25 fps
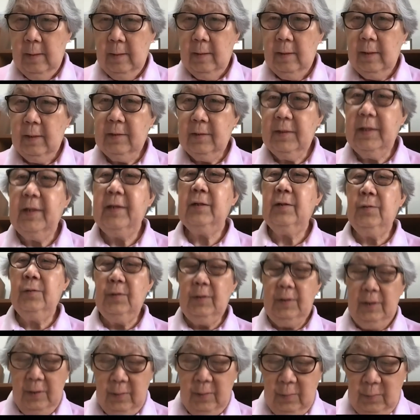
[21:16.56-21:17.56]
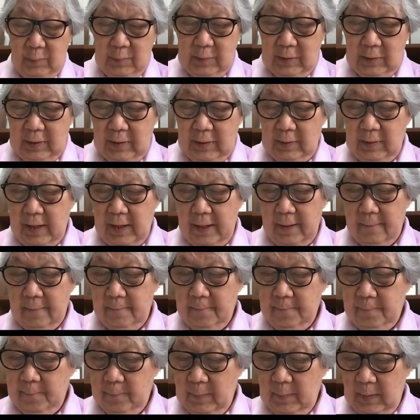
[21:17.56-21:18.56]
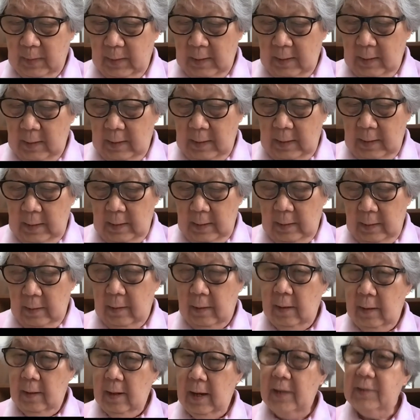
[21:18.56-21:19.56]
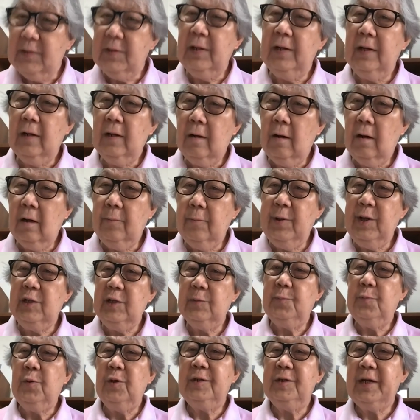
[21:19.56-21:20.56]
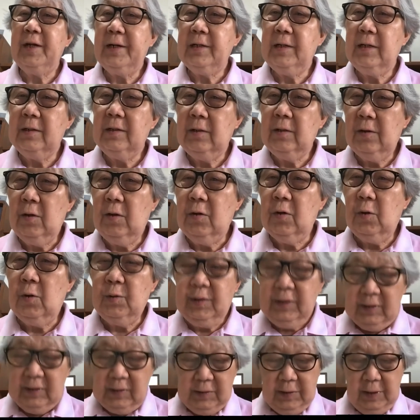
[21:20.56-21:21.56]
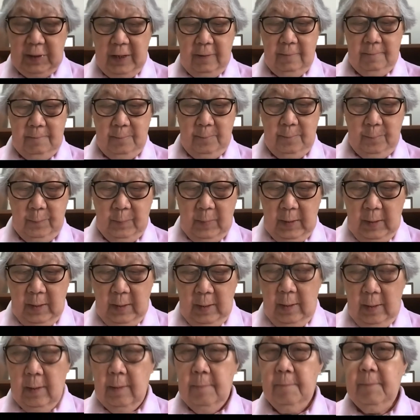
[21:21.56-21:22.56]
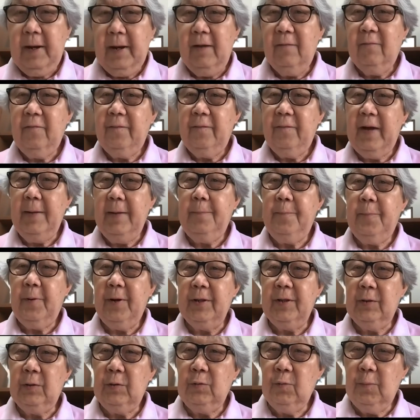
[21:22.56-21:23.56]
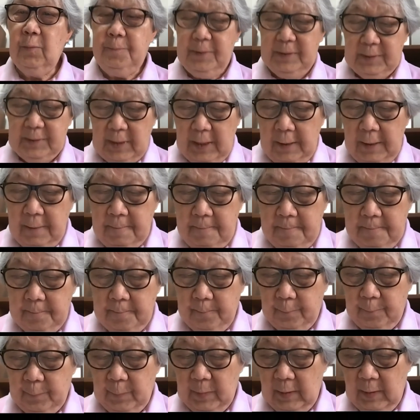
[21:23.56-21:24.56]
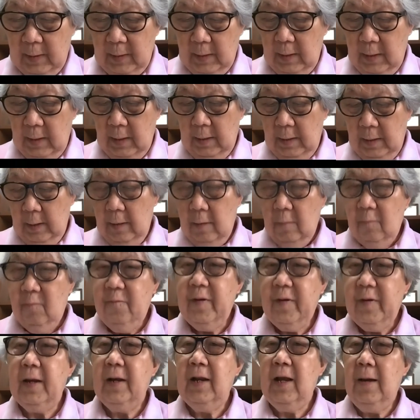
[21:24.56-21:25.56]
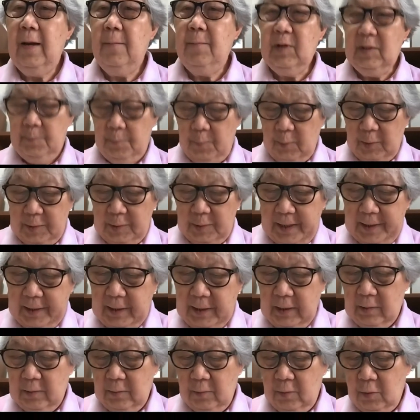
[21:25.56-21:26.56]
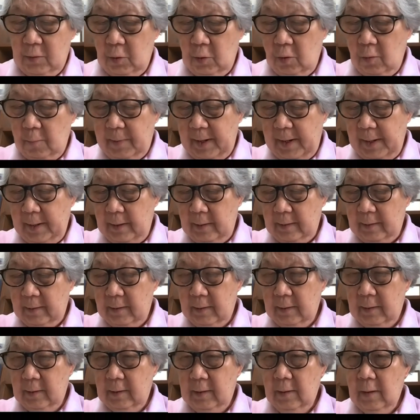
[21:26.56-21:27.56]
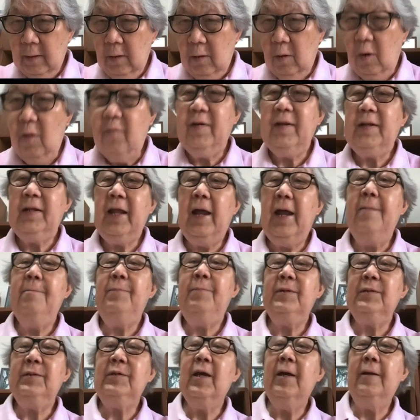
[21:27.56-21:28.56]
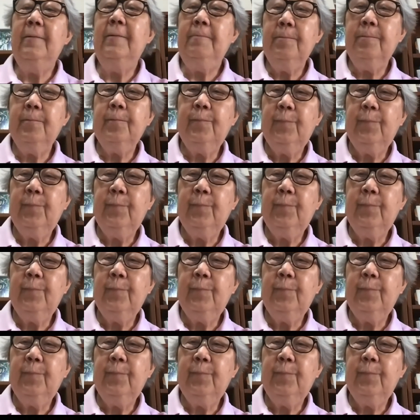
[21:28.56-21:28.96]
The third good news is that the ASEAN economy is projected to grow this year by 5.2%. Vietnam is projected to grow by over 10%.